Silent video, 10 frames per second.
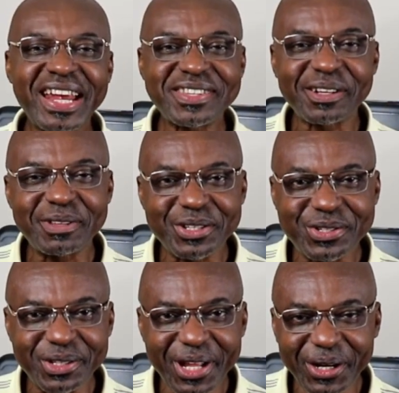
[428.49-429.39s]
here's something
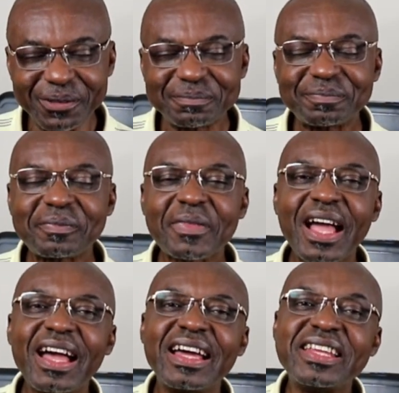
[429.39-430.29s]
you should know.
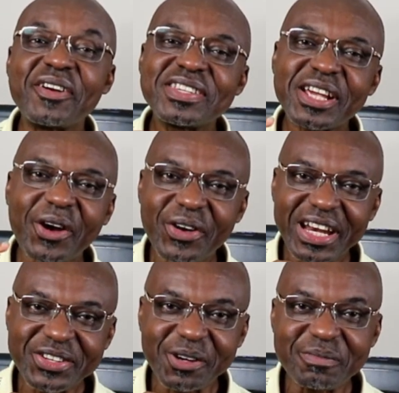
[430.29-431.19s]
There is a
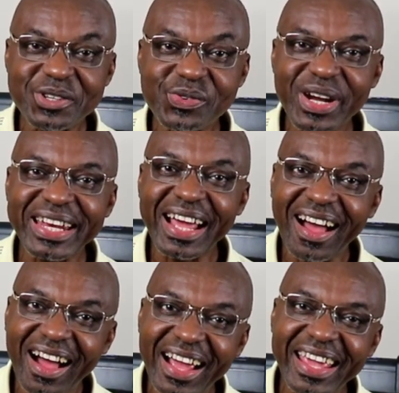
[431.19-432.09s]
correlation between
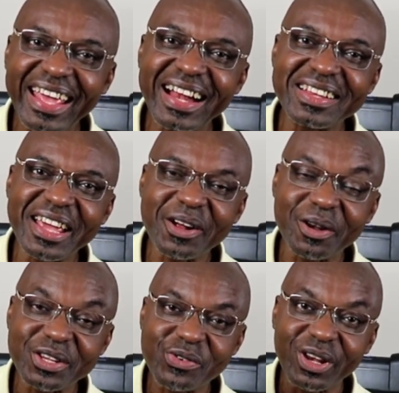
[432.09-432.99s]
high LDL
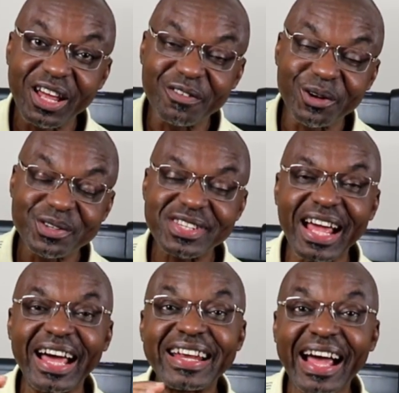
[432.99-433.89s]
cholesterol levels
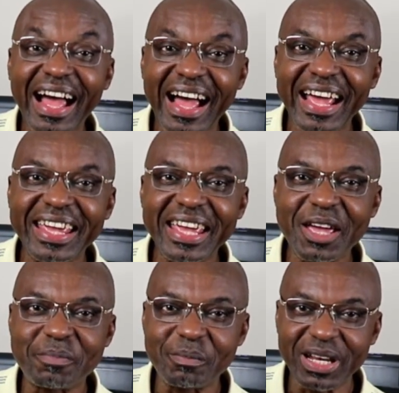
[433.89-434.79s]
and high
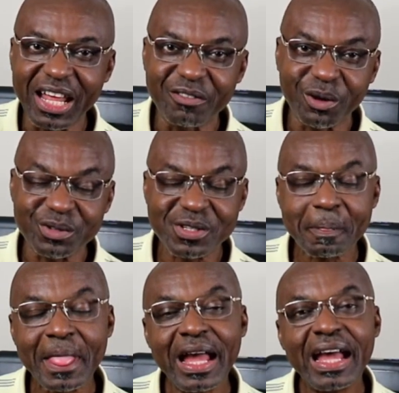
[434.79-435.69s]
ApoB
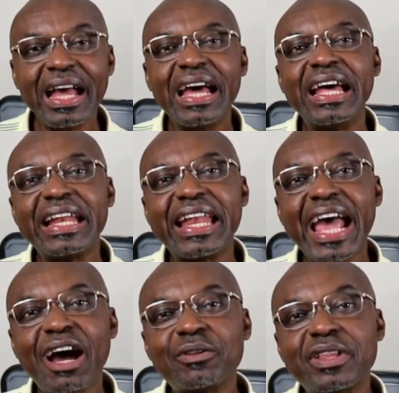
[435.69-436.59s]
levels.
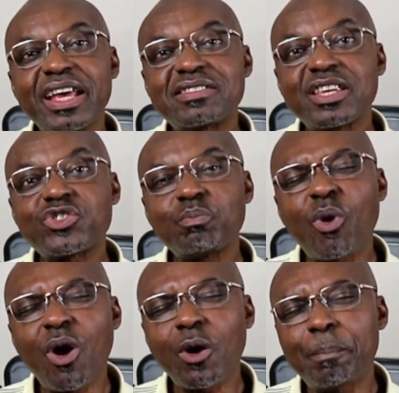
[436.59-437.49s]
Now, there's a
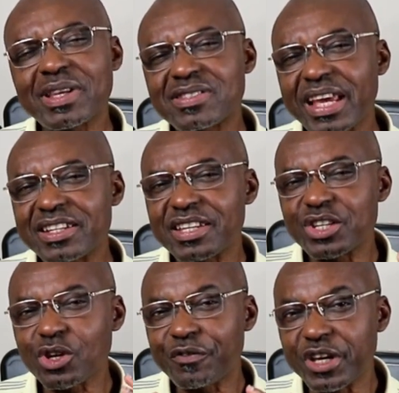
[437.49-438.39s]
small
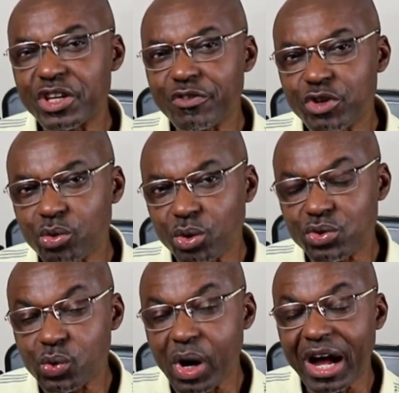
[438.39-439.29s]
percentage of
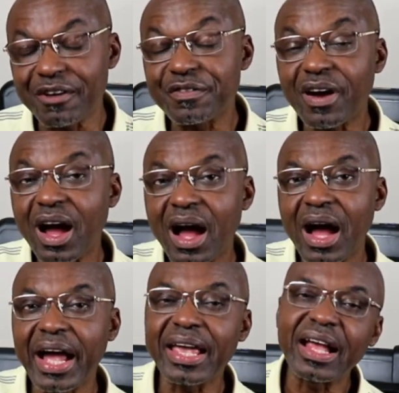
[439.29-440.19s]
individuals who have
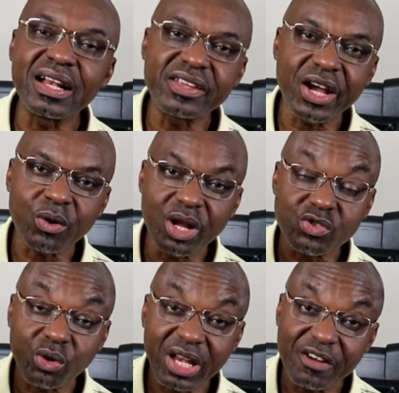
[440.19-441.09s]
high LDL
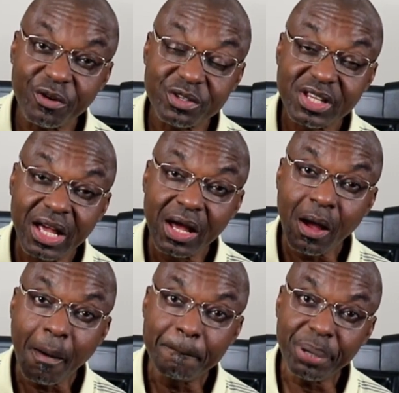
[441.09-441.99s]
cholesterol levels
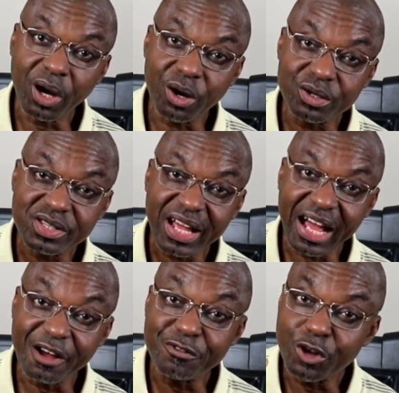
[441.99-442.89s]
but
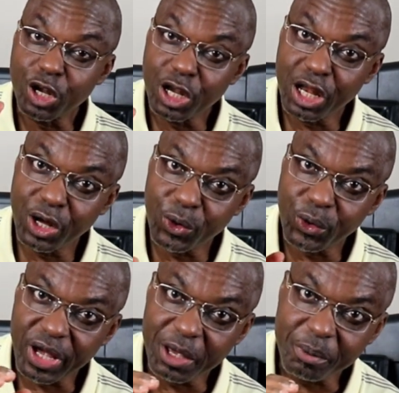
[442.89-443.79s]
have
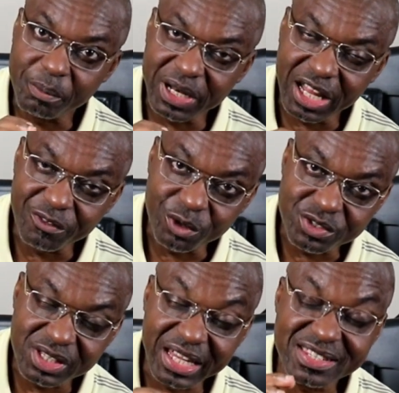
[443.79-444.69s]
low ApoB
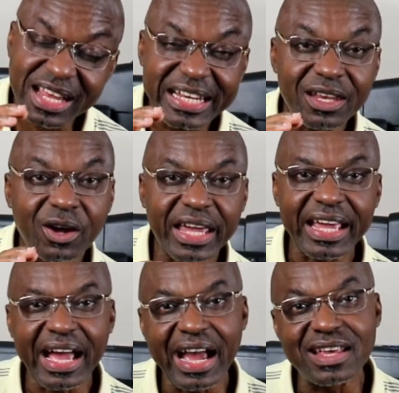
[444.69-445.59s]
levels. These are the
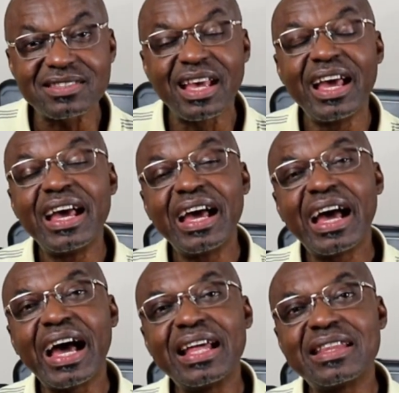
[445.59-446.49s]
lucky guys.
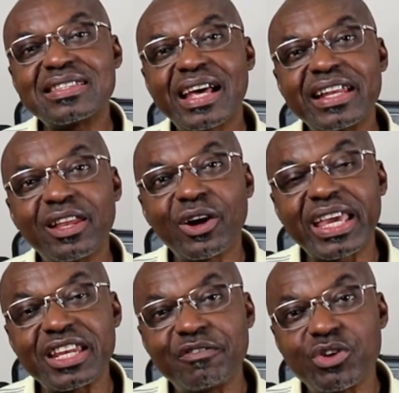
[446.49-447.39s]
These are the
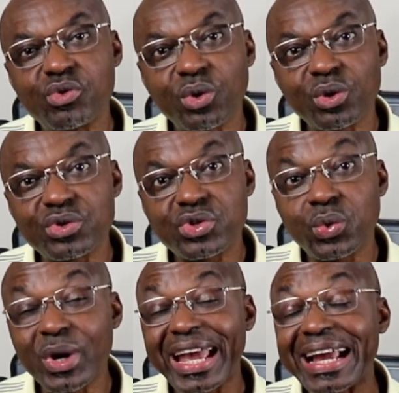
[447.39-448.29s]
lucky individuals
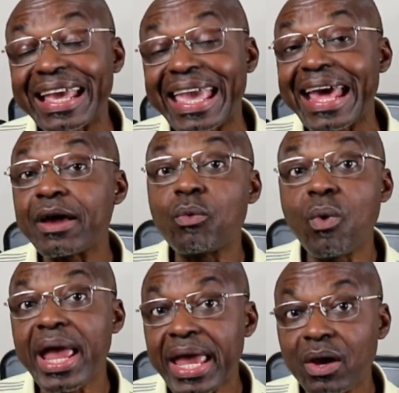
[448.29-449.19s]
who can get
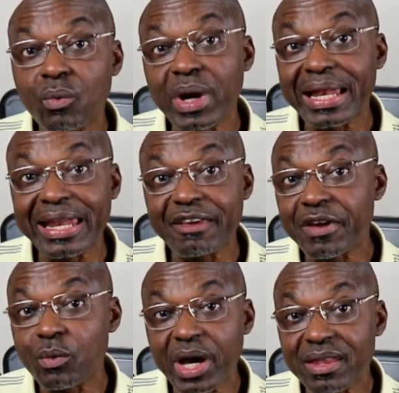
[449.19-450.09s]
away with
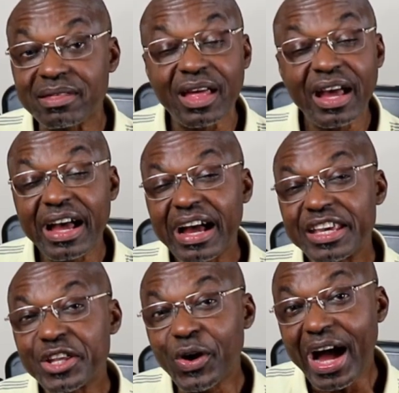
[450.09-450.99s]
living with,
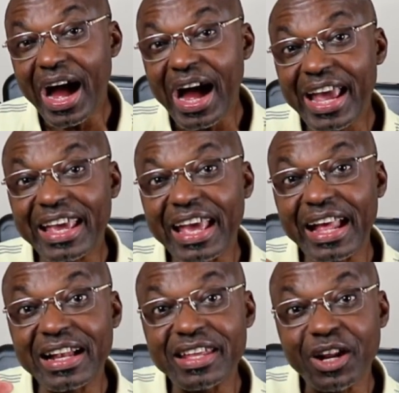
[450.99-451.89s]
you know, high
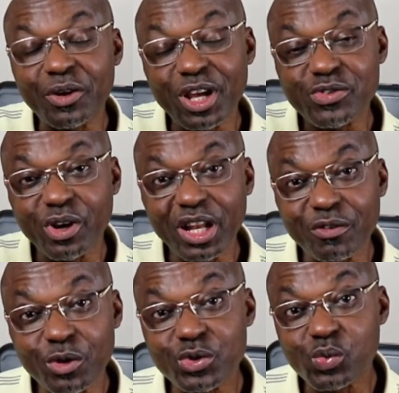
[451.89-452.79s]
LDL cholesterol
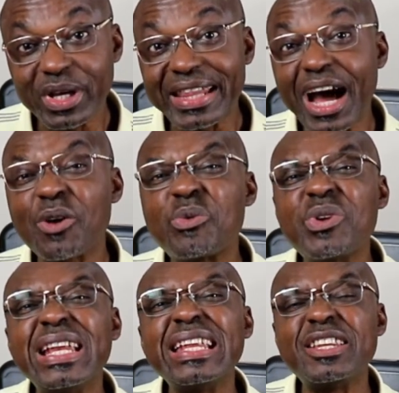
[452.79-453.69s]
levels
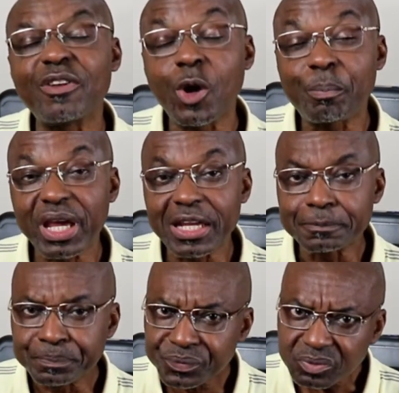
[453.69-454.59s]
without really developing